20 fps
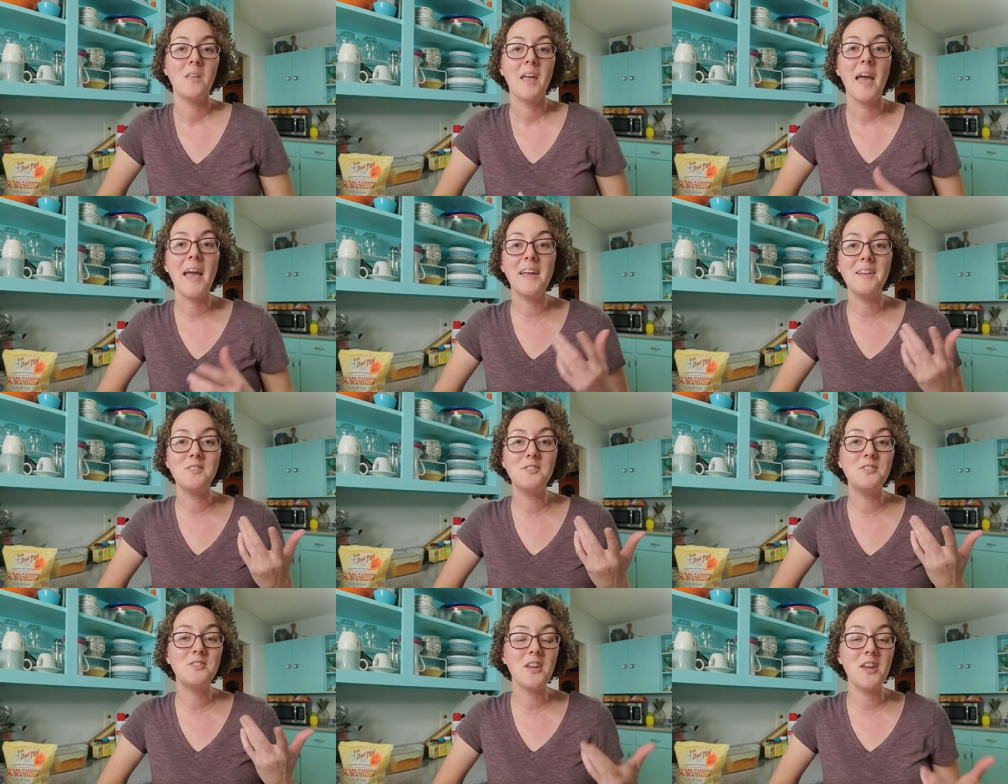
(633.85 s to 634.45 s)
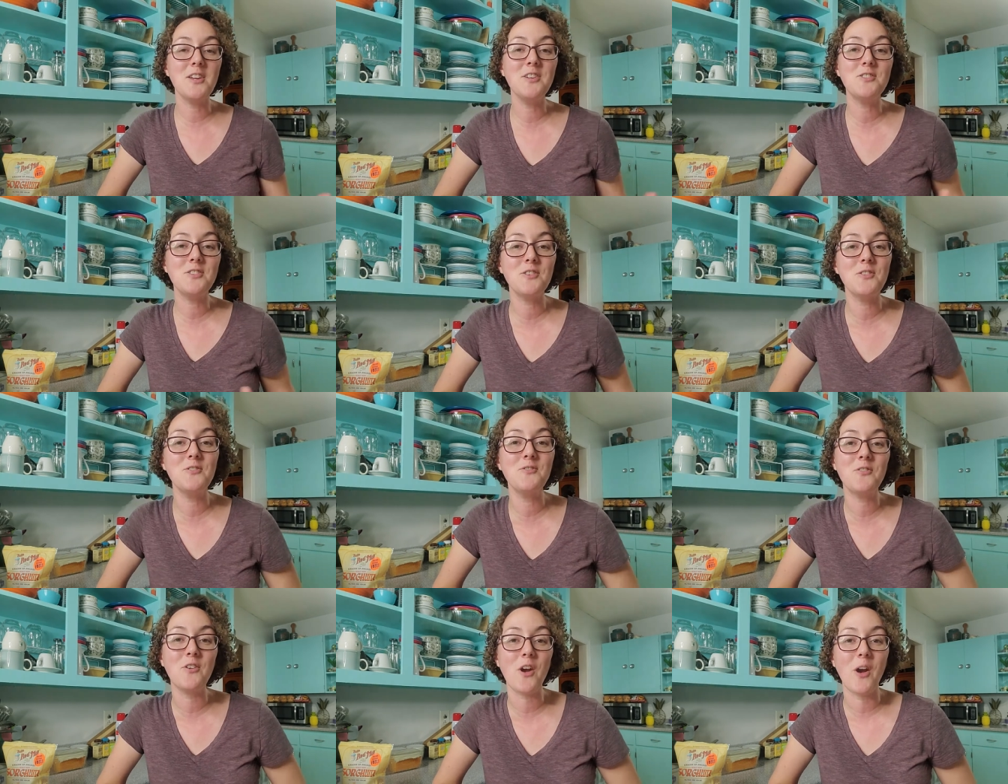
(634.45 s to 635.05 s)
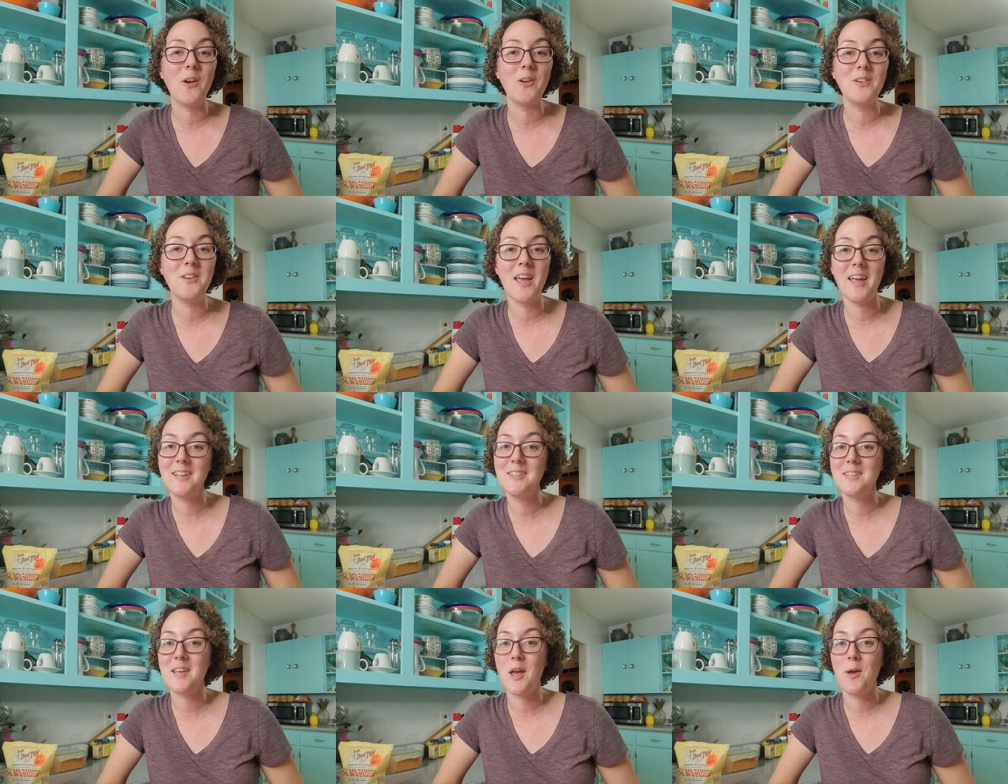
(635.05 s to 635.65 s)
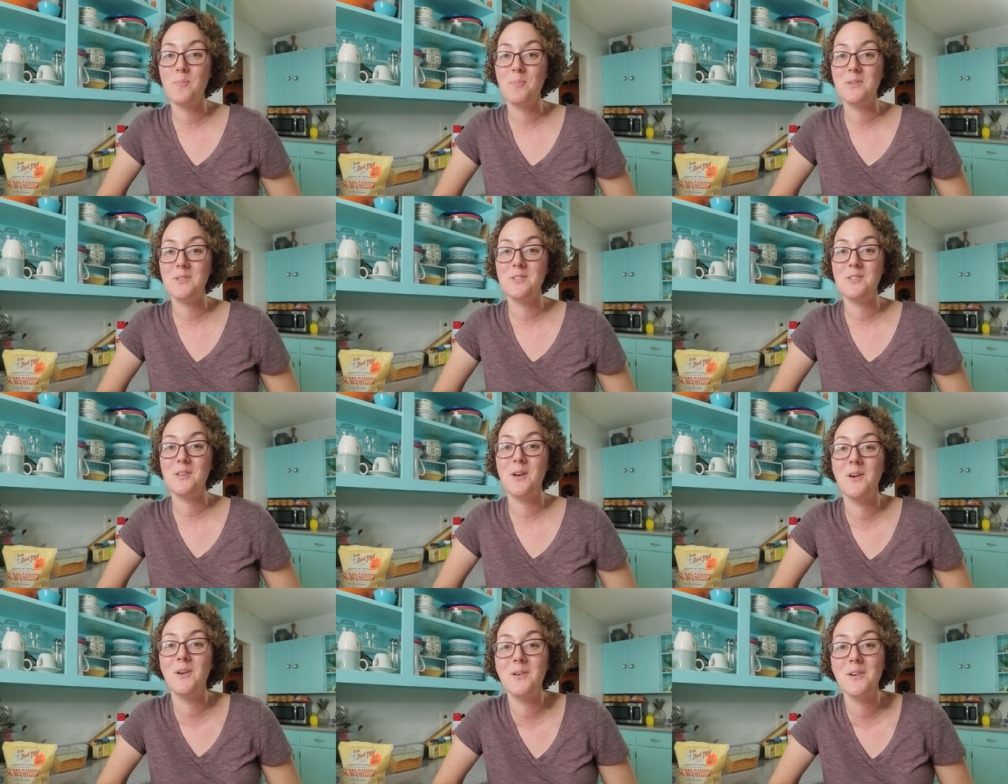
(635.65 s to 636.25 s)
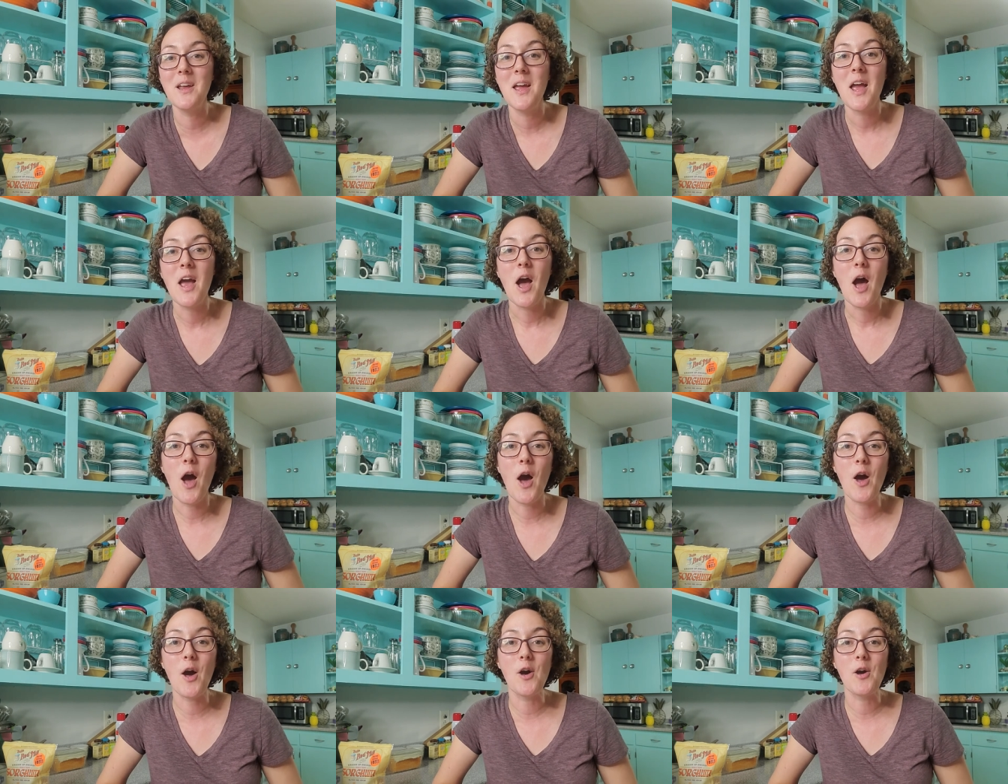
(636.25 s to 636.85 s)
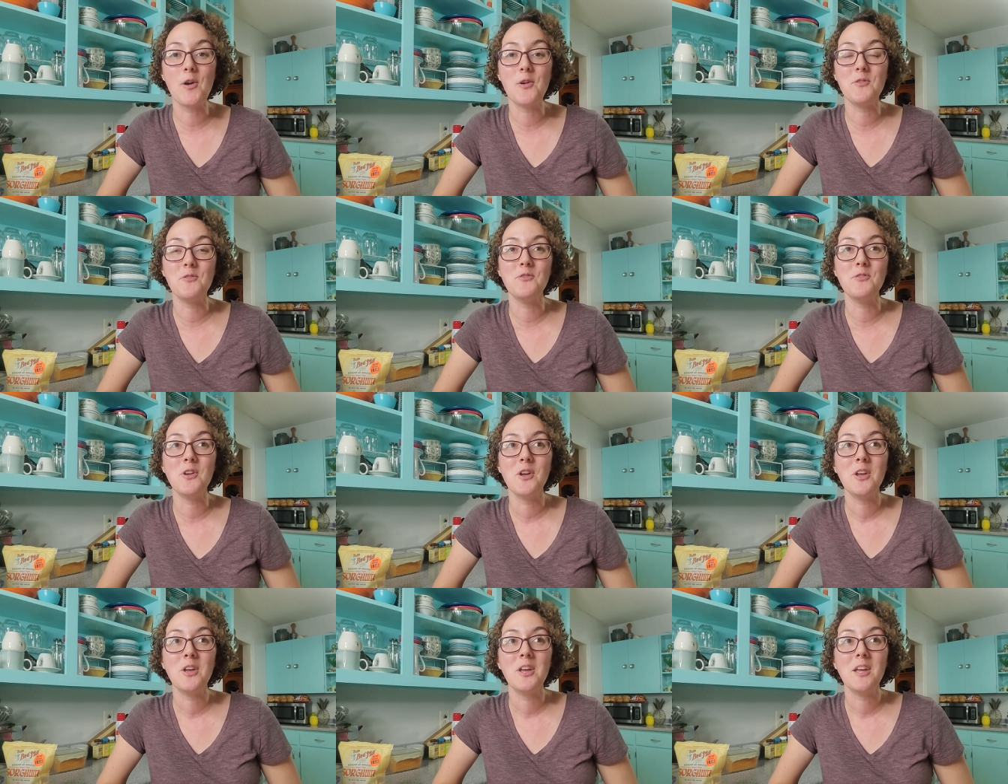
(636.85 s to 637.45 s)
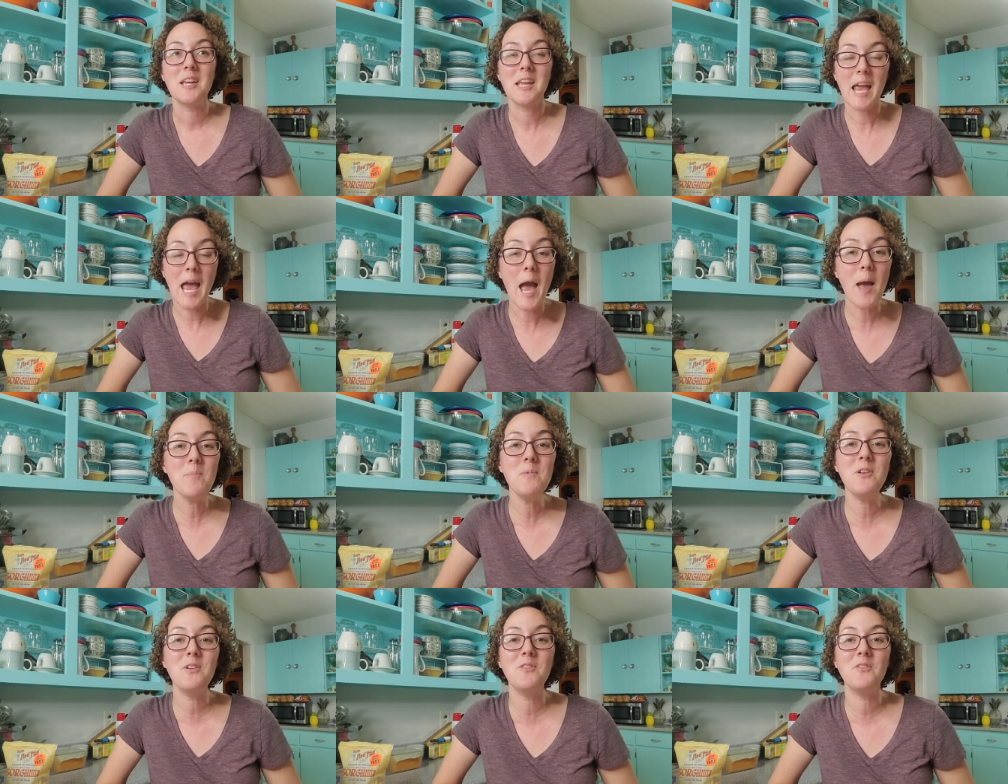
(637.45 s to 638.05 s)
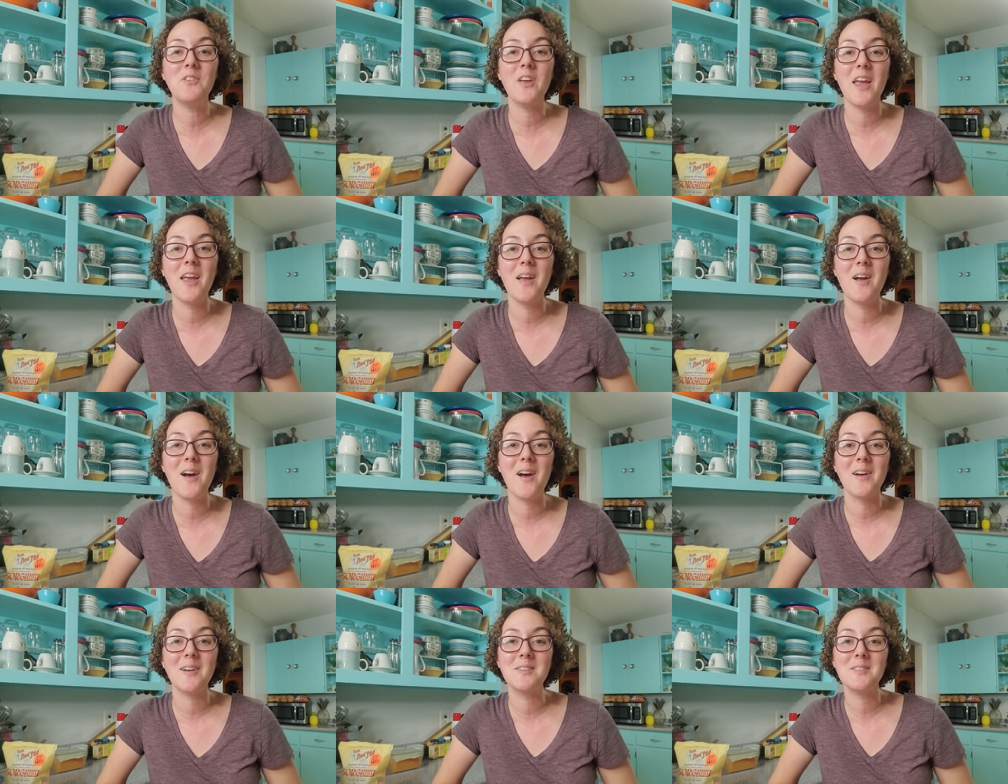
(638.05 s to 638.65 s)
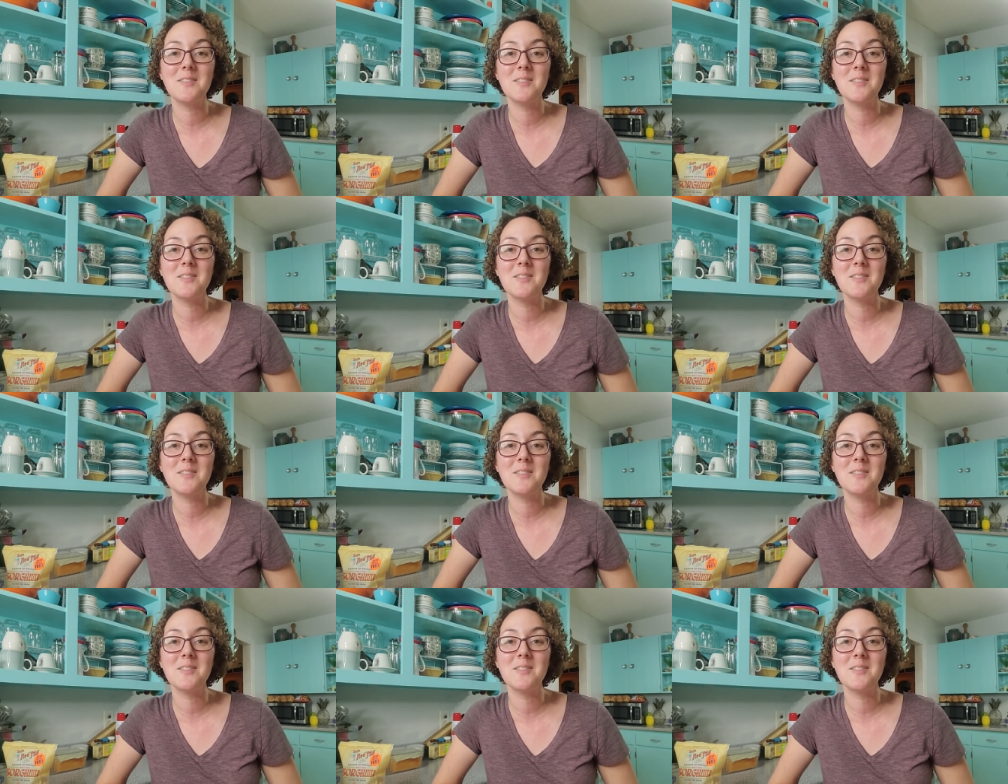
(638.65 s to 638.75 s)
And stay tuned for our next episode of Cabinet of Chaos.